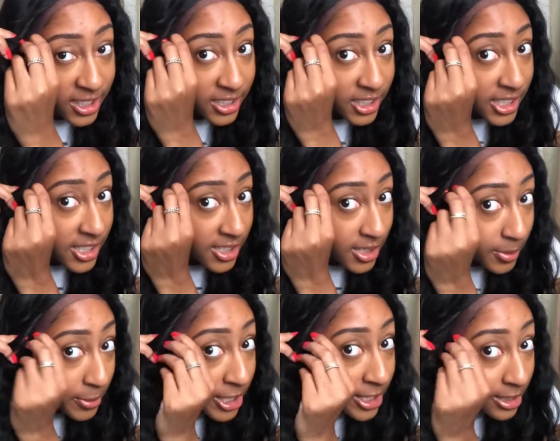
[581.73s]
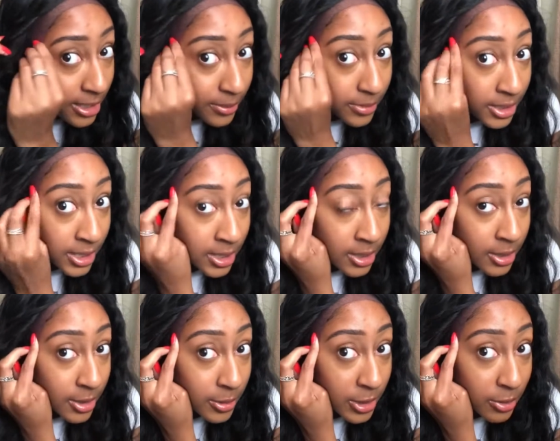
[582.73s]
I could easily blend them
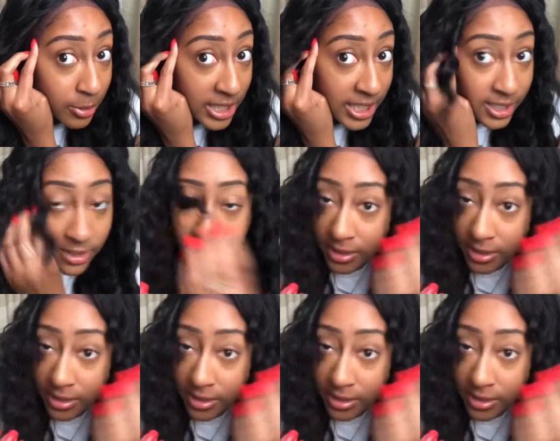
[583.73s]
with the wig.